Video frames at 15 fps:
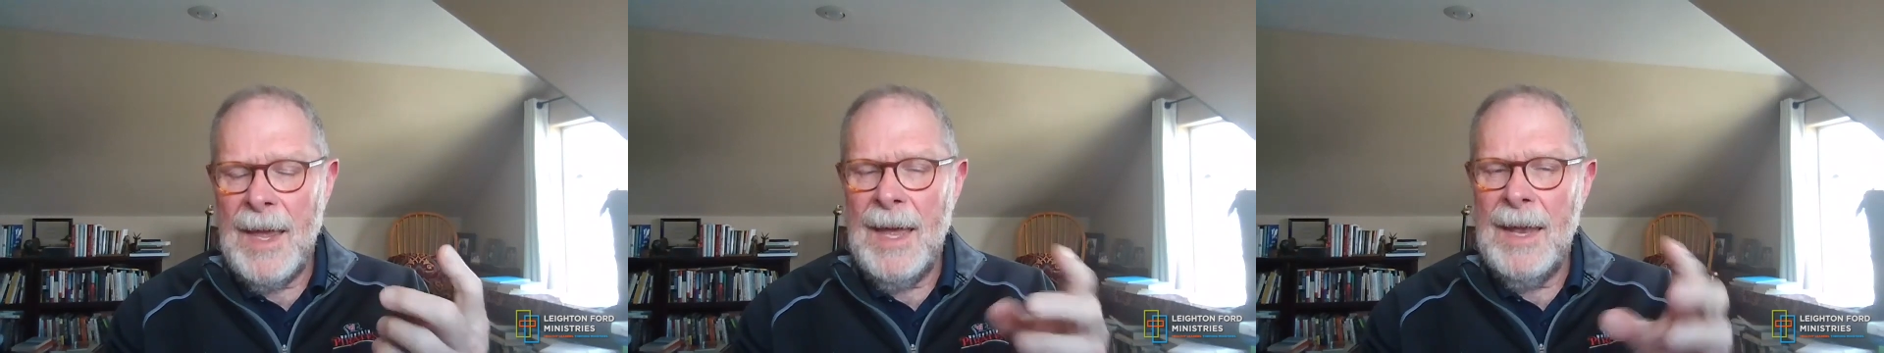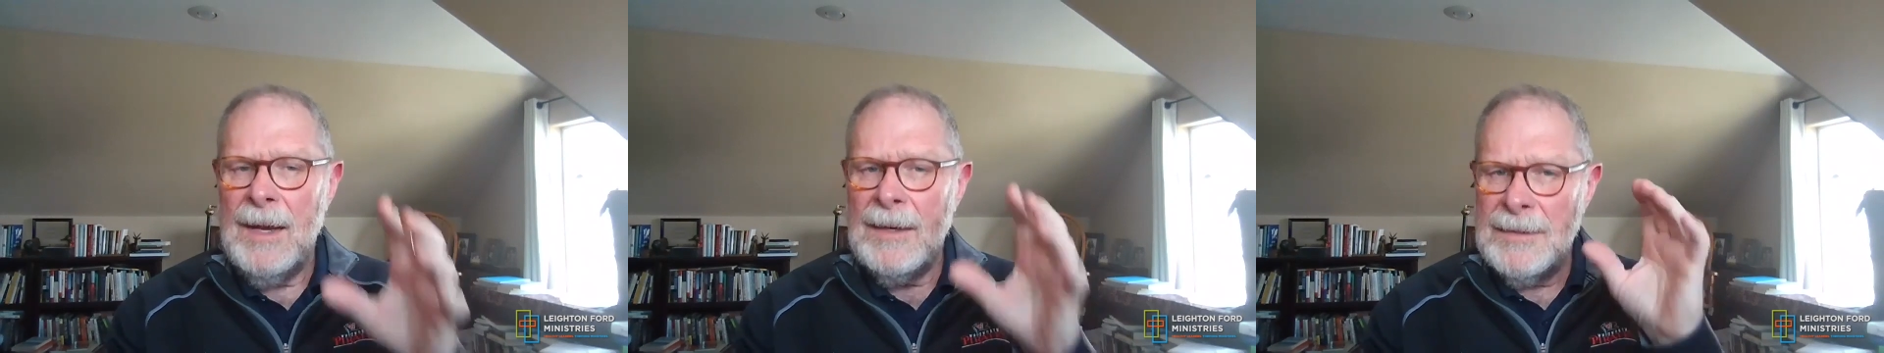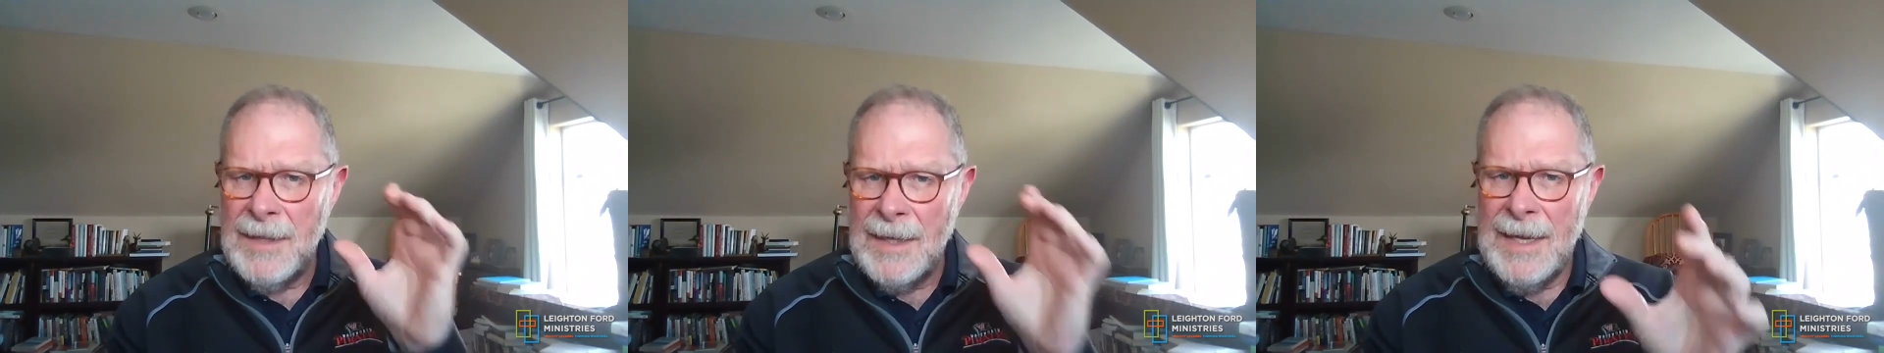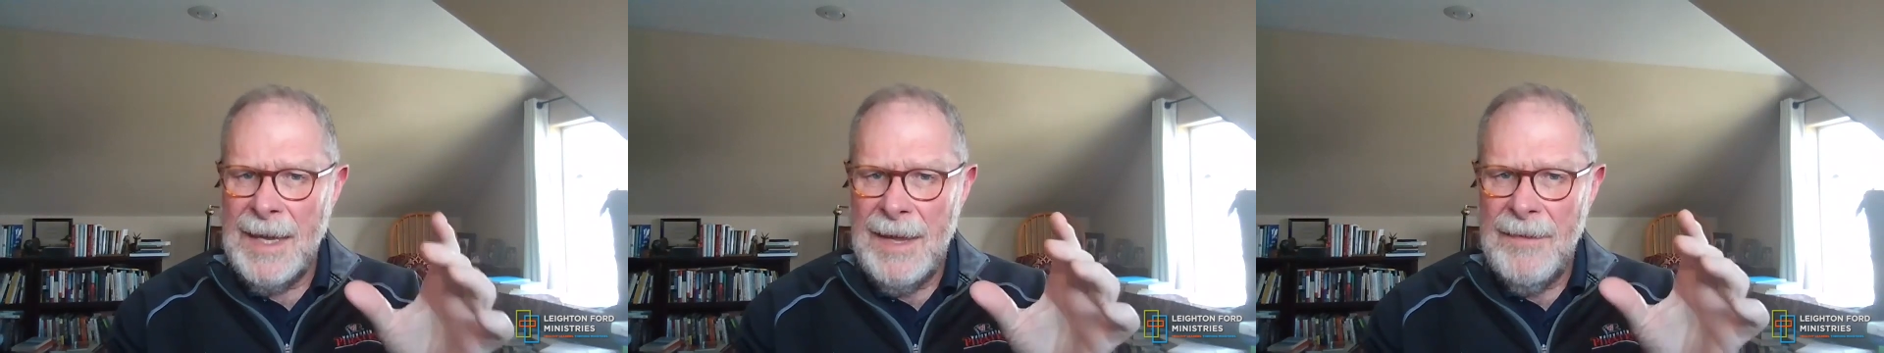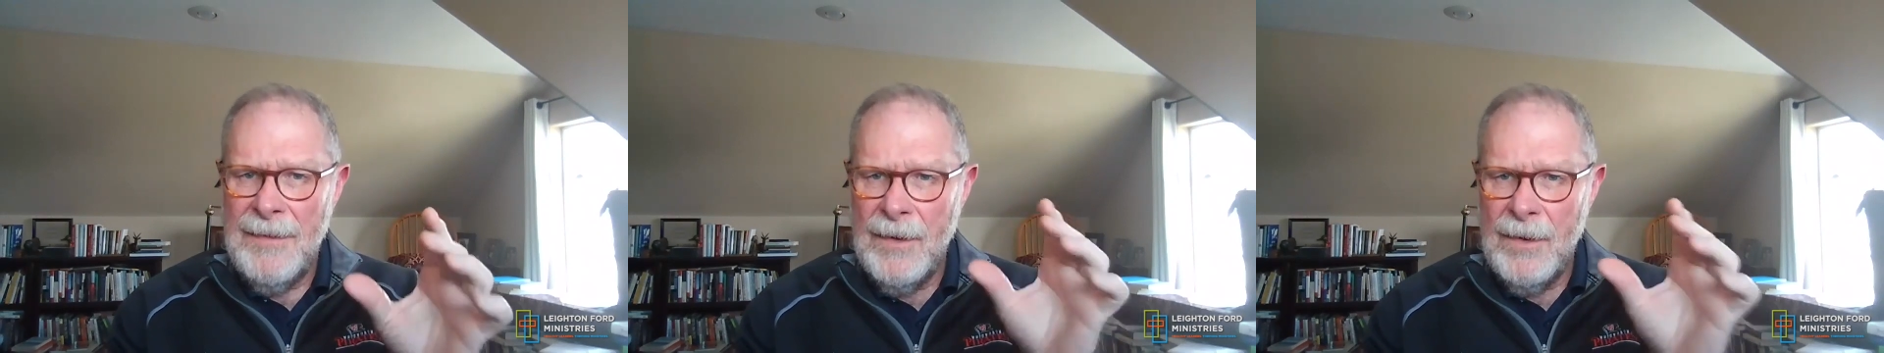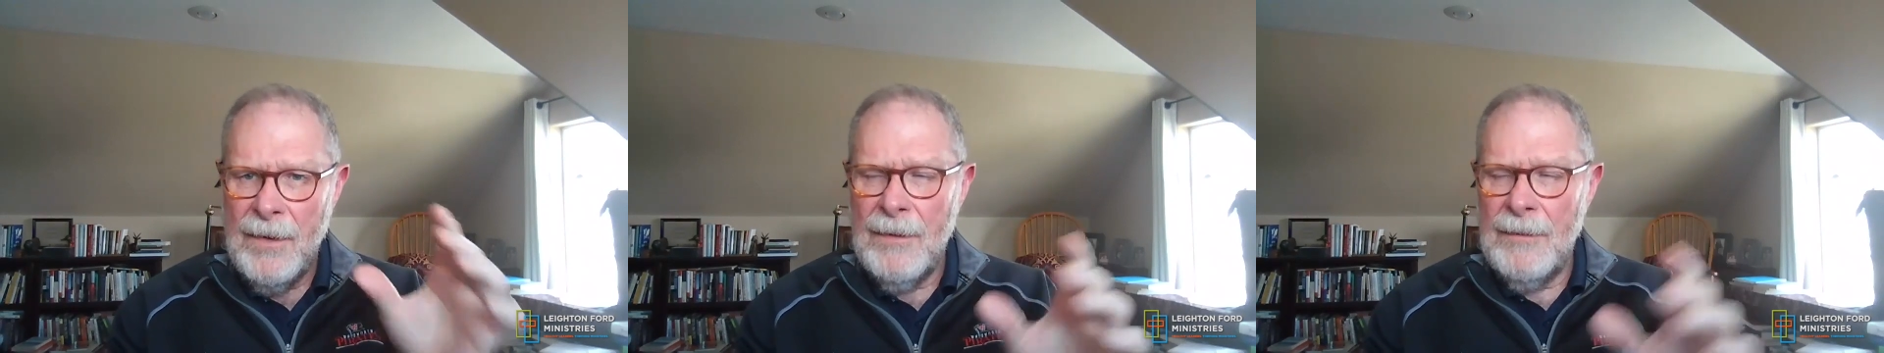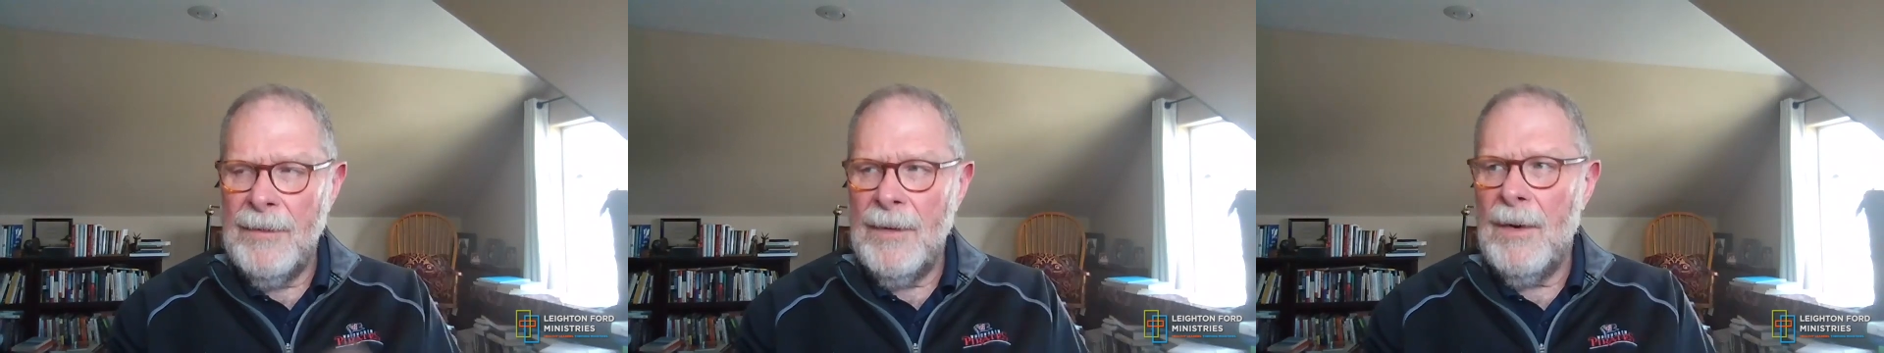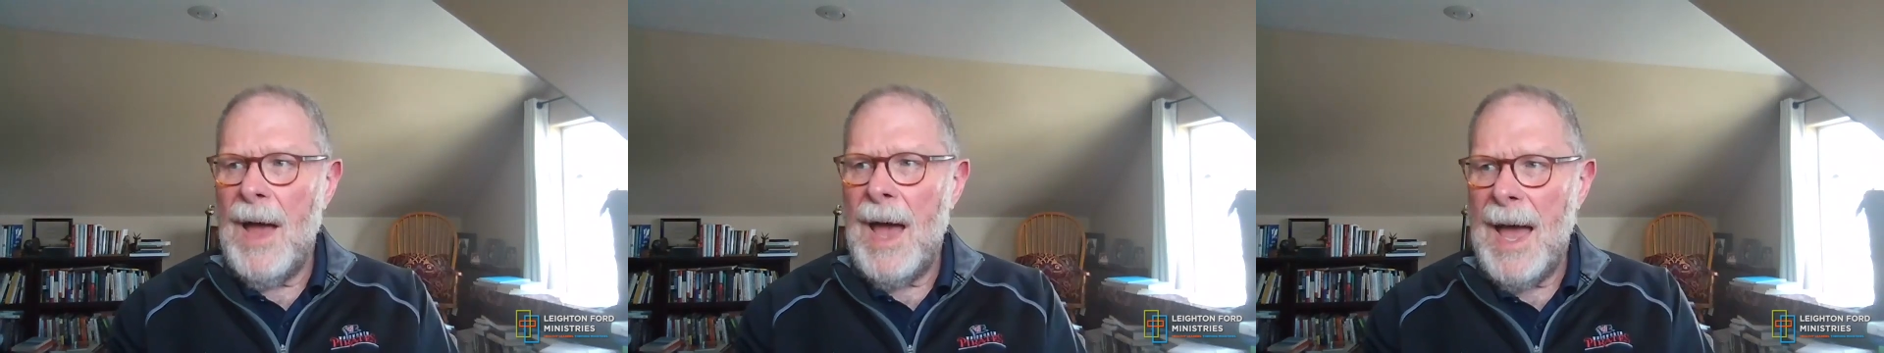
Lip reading: And again, they're